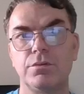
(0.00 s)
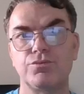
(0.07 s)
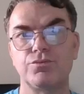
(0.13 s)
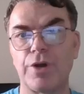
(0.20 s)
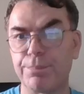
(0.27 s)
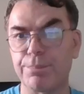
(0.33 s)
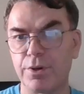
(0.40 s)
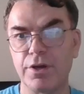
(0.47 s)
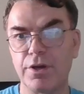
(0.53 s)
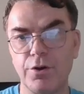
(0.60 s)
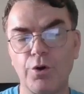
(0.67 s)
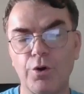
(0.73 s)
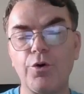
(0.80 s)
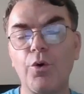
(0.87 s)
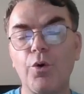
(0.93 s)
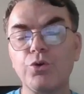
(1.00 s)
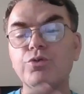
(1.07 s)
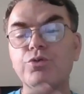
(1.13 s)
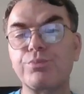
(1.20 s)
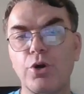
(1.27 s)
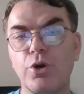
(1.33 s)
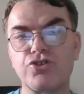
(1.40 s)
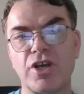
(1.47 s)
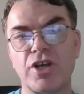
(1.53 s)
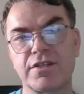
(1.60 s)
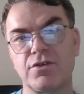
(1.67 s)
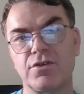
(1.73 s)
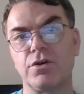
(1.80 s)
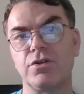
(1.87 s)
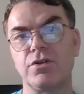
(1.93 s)
own
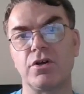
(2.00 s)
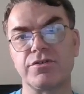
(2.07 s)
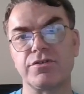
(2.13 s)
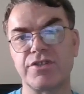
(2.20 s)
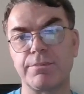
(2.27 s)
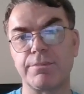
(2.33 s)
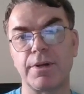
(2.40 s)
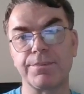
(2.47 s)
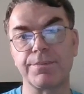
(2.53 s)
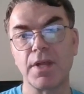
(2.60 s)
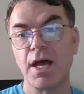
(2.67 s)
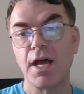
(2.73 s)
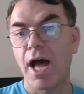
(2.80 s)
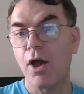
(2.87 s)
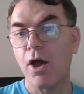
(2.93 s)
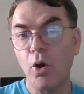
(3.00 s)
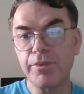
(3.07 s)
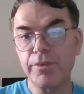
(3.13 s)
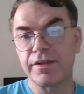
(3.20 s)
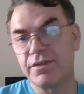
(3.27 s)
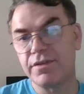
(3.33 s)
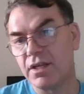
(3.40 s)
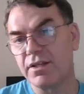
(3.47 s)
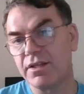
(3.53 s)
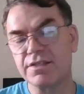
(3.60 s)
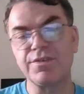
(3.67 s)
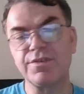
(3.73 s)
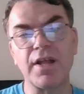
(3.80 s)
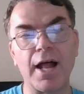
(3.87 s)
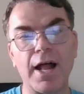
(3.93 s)
projects on CPAN. I hope that this
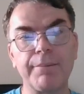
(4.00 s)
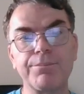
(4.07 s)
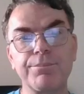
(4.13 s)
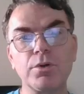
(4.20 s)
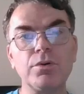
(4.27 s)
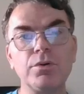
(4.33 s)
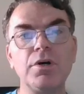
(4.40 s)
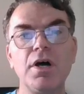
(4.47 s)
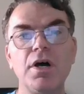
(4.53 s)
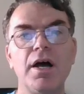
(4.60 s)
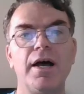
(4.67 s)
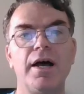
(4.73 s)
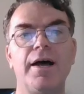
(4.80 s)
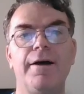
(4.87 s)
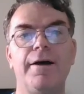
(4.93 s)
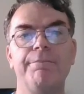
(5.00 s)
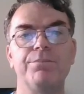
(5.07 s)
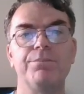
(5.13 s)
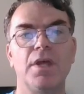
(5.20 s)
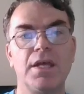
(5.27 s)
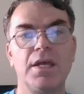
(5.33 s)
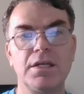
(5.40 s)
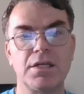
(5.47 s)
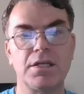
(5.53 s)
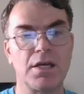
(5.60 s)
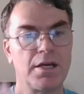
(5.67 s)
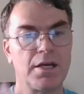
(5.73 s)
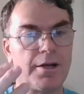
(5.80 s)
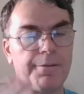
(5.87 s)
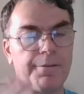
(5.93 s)
will help you in
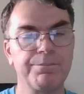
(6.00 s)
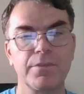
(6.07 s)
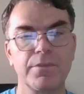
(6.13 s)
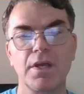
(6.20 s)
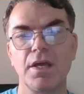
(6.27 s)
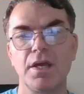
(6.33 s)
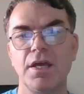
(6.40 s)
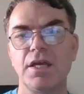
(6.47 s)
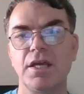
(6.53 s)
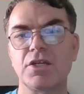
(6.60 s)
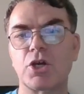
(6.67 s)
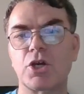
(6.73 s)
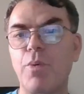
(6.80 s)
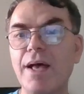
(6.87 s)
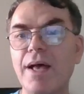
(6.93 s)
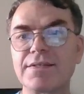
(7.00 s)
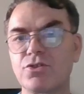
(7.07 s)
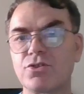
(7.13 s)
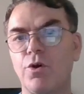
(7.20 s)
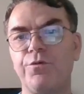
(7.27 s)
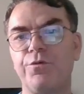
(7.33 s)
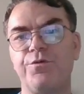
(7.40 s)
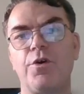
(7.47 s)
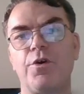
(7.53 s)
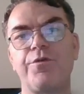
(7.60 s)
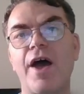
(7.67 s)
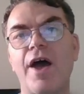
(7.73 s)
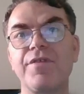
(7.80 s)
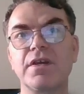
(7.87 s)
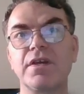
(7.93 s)
the quest of
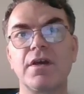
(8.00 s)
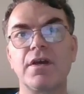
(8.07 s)
having